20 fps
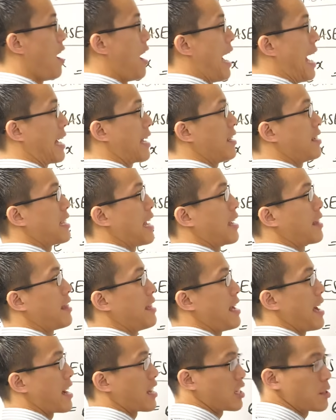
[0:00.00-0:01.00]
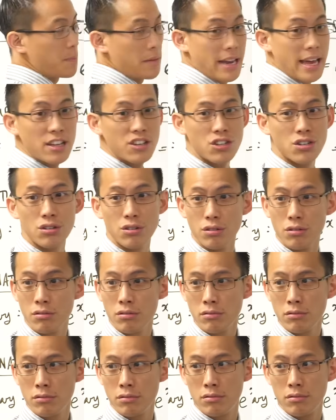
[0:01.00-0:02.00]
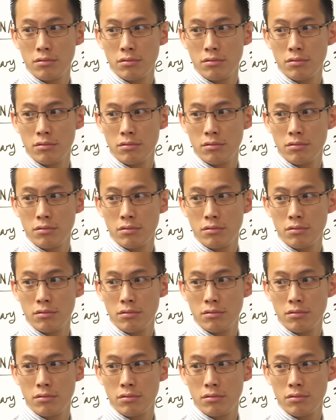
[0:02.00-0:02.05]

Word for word: I can take the exponential